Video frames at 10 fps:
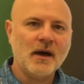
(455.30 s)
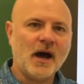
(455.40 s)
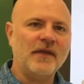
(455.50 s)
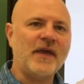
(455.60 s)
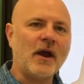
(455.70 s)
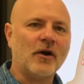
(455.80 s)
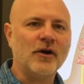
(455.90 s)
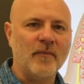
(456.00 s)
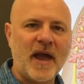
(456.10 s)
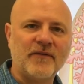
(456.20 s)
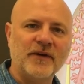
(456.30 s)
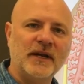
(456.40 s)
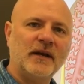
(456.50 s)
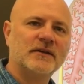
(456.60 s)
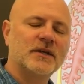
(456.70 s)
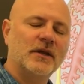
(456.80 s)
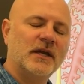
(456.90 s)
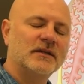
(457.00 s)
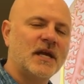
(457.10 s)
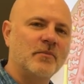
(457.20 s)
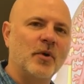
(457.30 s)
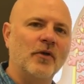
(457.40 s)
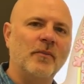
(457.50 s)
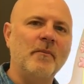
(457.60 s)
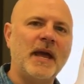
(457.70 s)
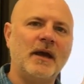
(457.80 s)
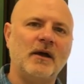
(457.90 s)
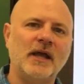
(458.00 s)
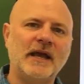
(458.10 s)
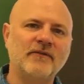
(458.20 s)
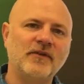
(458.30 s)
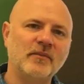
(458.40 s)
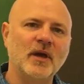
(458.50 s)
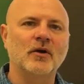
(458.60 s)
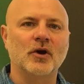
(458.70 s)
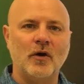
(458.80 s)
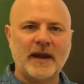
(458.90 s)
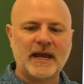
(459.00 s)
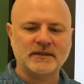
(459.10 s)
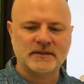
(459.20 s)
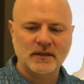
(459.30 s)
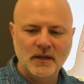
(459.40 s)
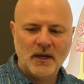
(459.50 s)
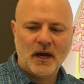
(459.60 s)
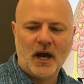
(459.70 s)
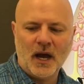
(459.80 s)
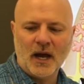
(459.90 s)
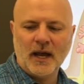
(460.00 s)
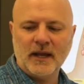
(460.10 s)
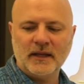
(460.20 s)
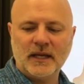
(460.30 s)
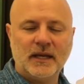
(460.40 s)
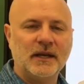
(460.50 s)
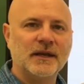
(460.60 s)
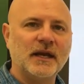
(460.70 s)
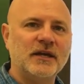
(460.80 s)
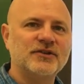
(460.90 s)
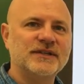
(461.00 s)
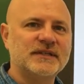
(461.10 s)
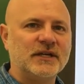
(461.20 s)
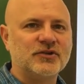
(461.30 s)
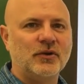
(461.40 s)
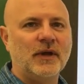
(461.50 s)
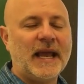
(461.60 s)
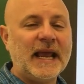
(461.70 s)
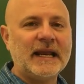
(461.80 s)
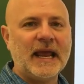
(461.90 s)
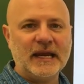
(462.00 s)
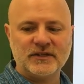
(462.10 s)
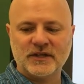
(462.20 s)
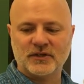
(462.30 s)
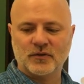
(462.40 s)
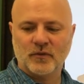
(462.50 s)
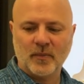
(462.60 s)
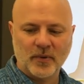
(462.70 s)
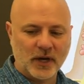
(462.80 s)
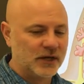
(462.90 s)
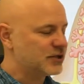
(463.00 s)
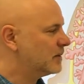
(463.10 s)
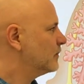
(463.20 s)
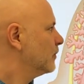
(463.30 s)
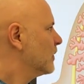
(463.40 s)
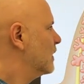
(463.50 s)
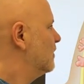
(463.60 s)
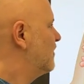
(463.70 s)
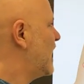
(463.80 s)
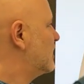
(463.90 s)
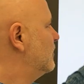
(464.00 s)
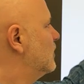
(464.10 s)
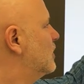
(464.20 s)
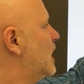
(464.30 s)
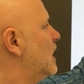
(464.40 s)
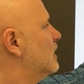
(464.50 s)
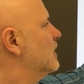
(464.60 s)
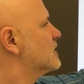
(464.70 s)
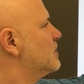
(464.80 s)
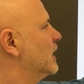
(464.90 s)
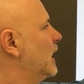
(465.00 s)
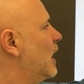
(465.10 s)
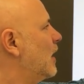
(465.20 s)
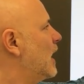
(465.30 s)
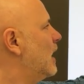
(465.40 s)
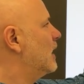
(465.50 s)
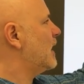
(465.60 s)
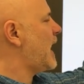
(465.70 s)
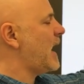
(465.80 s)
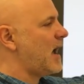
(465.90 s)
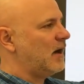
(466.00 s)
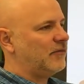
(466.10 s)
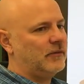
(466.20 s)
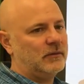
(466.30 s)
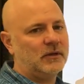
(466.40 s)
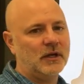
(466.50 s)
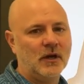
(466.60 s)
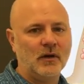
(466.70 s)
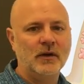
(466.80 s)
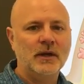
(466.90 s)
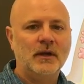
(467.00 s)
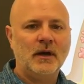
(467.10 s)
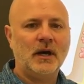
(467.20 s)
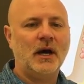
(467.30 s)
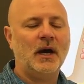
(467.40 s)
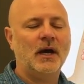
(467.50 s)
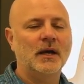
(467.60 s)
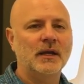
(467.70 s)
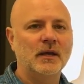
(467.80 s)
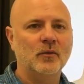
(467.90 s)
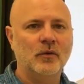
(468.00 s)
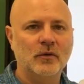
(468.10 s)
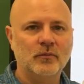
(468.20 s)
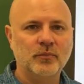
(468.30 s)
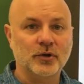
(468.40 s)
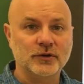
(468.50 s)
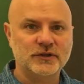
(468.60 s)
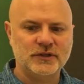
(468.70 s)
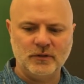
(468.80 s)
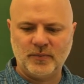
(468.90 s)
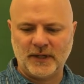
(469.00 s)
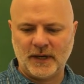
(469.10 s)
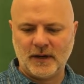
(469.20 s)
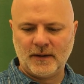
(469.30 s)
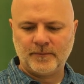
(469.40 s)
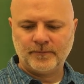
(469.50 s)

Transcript: Uh, they are hermaphroditic, so they contain both male and female gonads, uh, and they can engage in sexual and asexual reproduction. In fact, if you cut this planaria in half, you, you know, uh, it will produce two planaria.